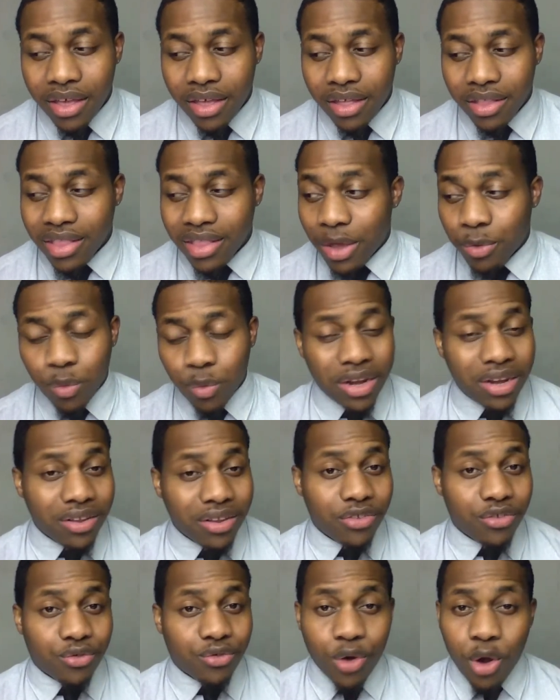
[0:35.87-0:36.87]
Like
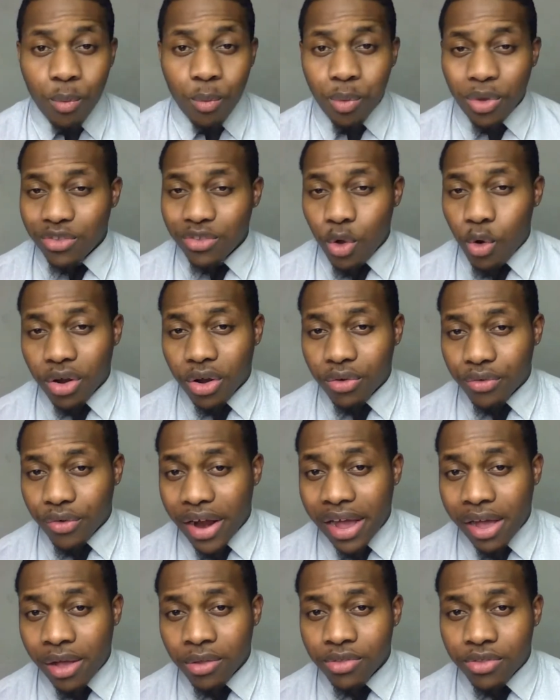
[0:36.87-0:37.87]
when Trump was going
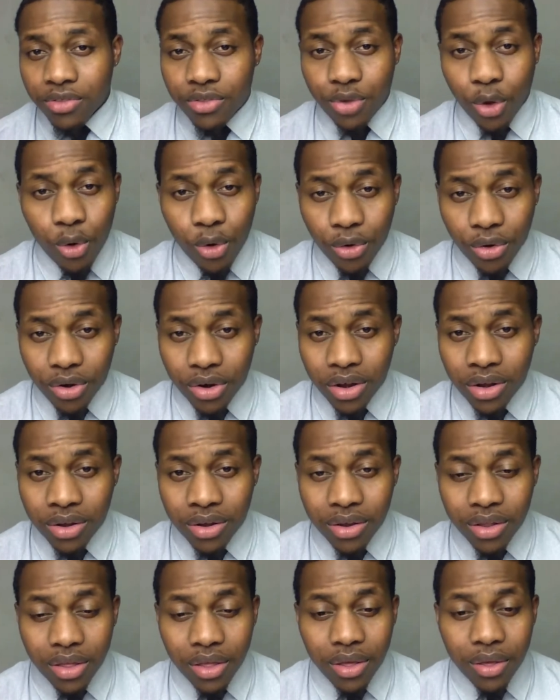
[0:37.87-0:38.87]
around
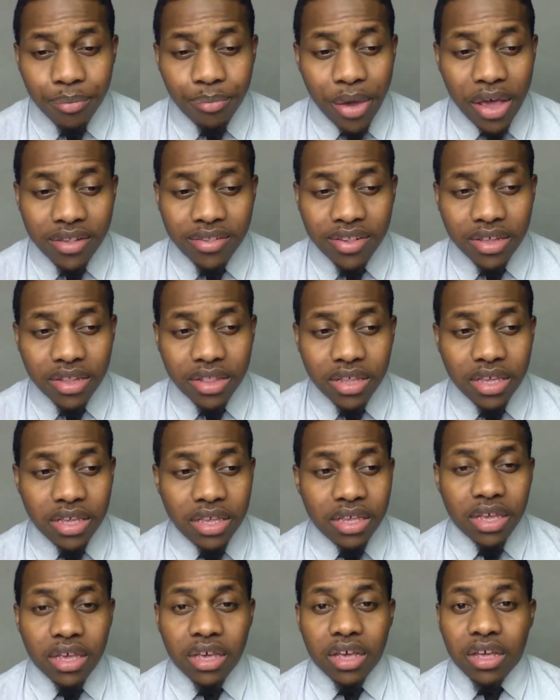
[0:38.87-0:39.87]
touring,
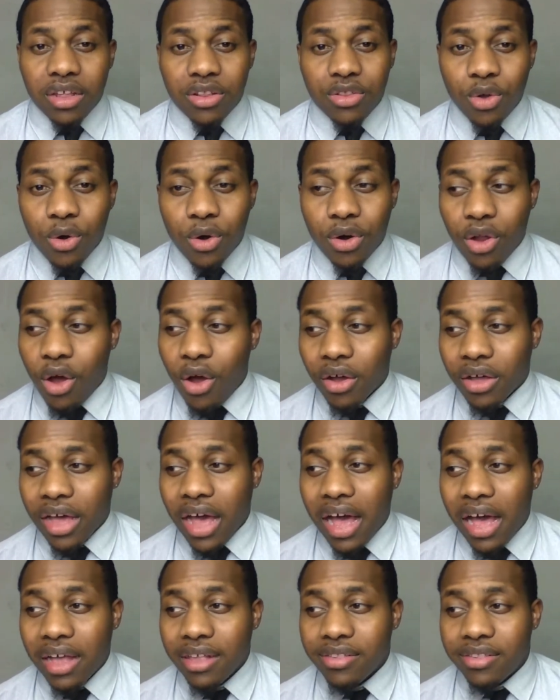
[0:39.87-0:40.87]
basically doing all
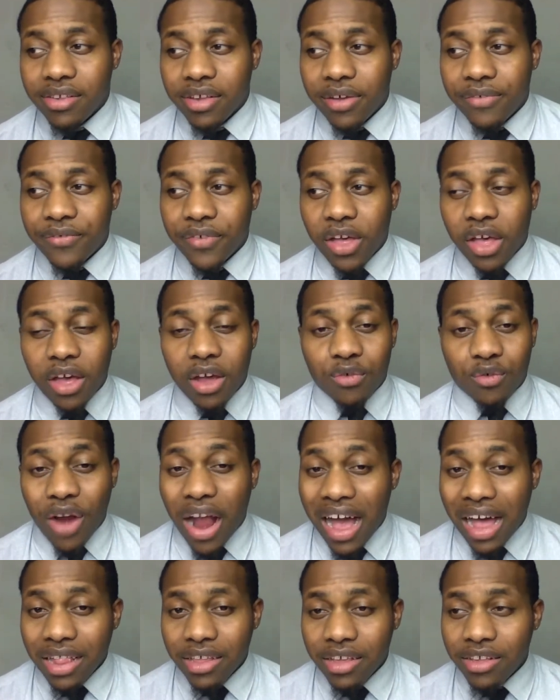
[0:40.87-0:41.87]
kinds of
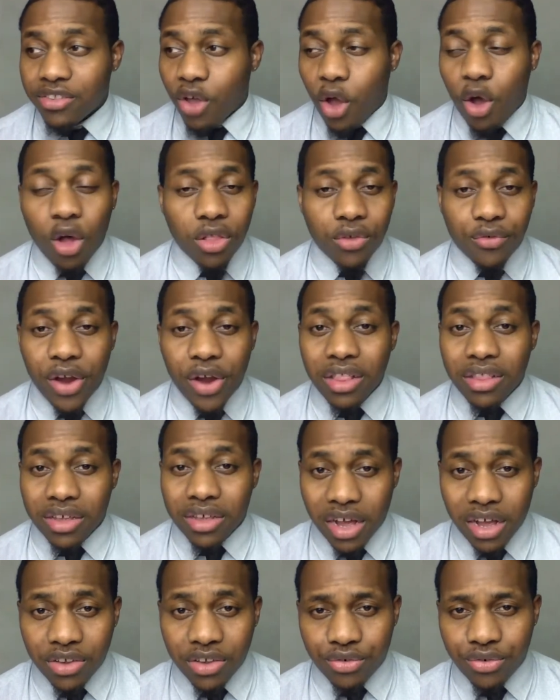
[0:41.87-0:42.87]
rallies all around
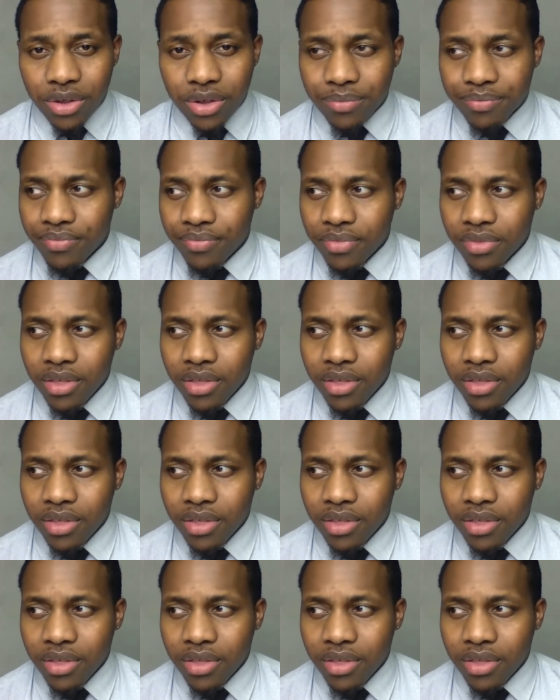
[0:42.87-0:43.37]
the country,